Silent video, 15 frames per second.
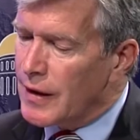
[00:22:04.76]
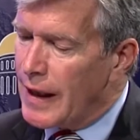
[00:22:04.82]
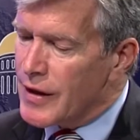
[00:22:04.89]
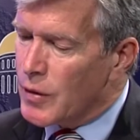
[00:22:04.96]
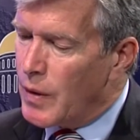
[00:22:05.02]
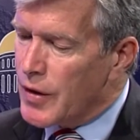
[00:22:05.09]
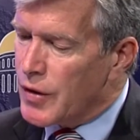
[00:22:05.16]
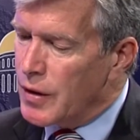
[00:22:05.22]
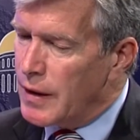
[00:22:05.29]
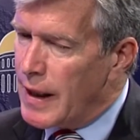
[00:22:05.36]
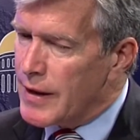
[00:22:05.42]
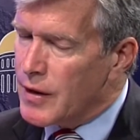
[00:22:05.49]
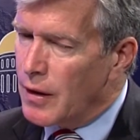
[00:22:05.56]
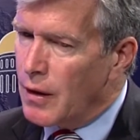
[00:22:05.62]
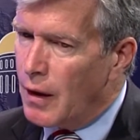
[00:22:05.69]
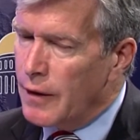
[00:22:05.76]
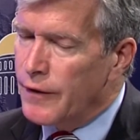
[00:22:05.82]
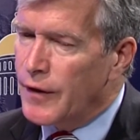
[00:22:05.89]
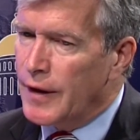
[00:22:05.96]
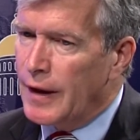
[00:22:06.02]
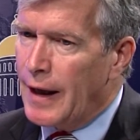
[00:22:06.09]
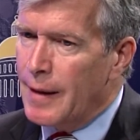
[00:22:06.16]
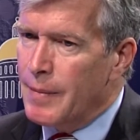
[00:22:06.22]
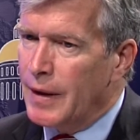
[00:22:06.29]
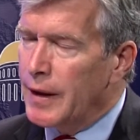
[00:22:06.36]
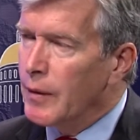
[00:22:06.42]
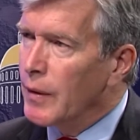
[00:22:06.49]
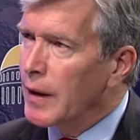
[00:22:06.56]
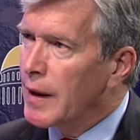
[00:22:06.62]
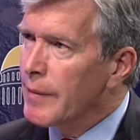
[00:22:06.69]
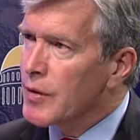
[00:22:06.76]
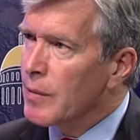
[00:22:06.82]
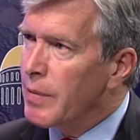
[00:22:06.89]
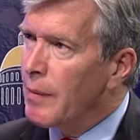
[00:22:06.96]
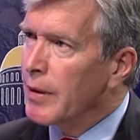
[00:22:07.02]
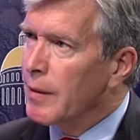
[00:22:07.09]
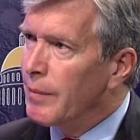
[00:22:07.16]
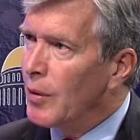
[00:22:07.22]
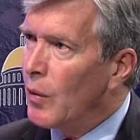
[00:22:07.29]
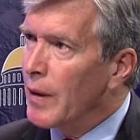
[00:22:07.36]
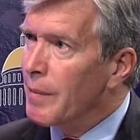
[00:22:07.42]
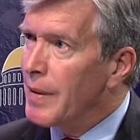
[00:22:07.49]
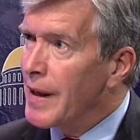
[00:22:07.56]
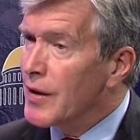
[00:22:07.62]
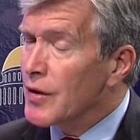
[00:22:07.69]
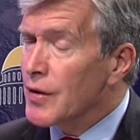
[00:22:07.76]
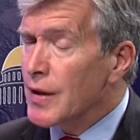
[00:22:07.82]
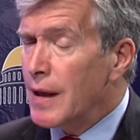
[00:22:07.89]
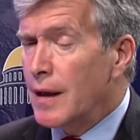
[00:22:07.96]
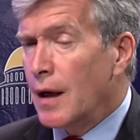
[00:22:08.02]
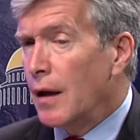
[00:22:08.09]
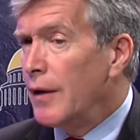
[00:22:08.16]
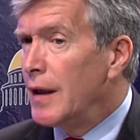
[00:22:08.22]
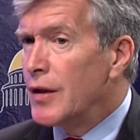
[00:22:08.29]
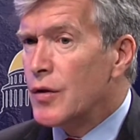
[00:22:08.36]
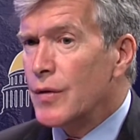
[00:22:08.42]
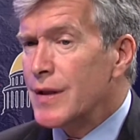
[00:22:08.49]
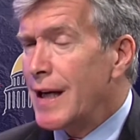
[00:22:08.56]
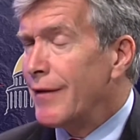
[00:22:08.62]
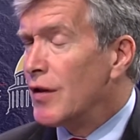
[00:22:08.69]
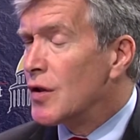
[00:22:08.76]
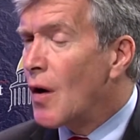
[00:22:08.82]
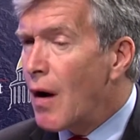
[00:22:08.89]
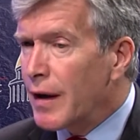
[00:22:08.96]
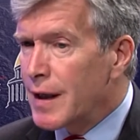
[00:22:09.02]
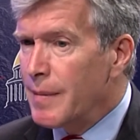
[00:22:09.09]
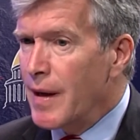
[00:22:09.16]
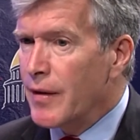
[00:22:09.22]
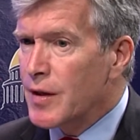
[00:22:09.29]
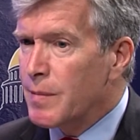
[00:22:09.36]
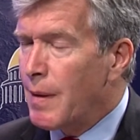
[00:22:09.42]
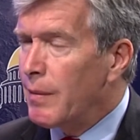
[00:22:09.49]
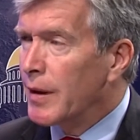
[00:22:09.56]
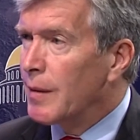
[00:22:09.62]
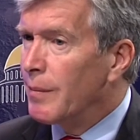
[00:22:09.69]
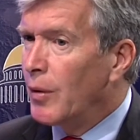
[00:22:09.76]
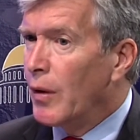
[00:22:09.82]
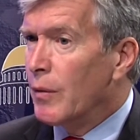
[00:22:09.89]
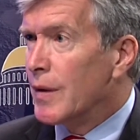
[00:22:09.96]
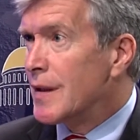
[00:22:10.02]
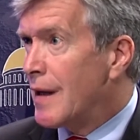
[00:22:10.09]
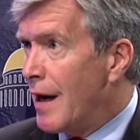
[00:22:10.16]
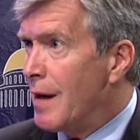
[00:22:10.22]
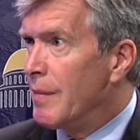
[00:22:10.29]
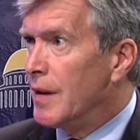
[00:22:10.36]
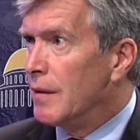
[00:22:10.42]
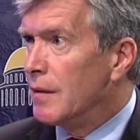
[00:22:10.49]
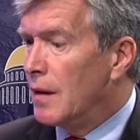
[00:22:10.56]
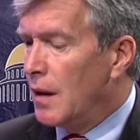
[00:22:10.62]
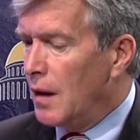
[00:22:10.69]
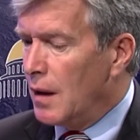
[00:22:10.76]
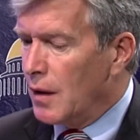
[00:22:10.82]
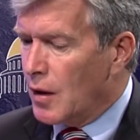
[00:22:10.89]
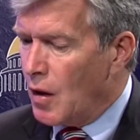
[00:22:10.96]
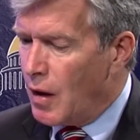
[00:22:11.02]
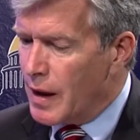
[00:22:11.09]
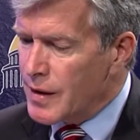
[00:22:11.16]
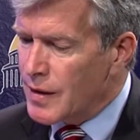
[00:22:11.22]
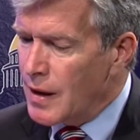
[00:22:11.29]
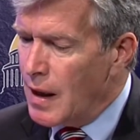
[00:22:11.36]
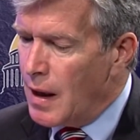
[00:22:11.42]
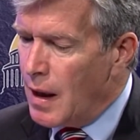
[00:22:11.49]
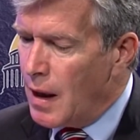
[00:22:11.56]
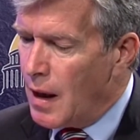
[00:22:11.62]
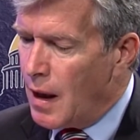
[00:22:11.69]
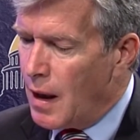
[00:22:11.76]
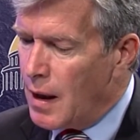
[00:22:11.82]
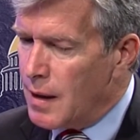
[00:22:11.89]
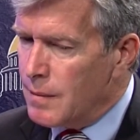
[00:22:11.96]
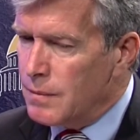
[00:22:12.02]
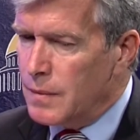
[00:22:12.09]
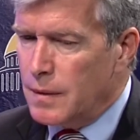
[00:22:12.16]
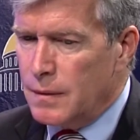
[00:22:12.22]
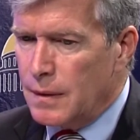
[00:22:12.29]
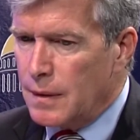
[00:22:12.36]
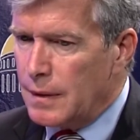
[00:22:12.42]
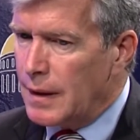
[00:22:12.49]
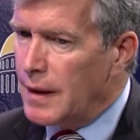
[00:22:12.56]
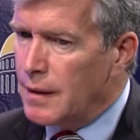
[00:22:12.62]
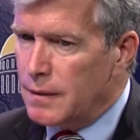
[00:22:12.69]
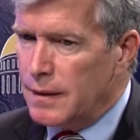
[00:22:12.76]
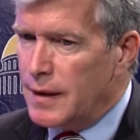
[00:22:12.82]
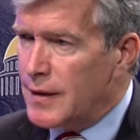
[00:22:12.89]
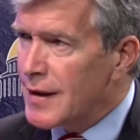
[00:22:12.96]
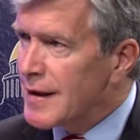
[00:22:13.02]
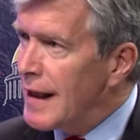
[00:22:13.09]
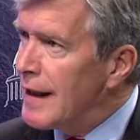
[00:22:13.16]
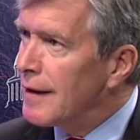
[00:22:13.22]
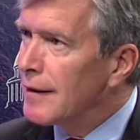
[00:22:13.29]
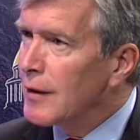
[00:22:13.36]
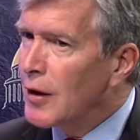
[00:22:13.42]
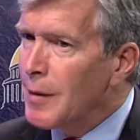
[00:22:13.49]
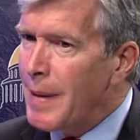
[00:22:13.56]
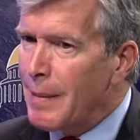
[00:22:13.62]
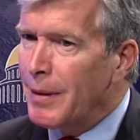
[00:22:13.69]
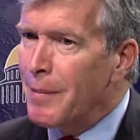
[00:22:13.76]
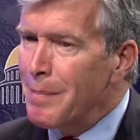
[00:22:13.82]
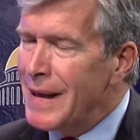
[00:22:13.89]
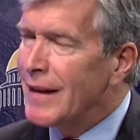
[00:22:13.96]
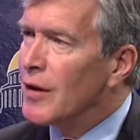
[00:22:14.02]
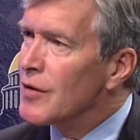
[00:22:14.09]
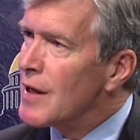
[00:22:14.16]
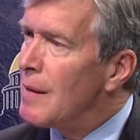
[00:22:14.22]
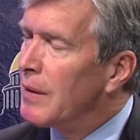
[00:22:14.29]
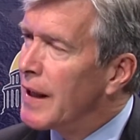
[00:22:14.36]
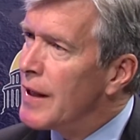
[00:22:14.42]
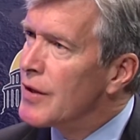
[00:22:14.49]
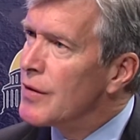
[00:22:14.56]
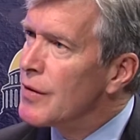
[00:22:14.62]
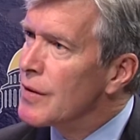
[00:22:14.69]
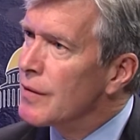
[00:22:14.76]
last question, and that's on unfunded liability when it comes to public employee pensions. And the other issue is not even talked about is public employee retirement costs. Is the state going to be able to meet those obligations?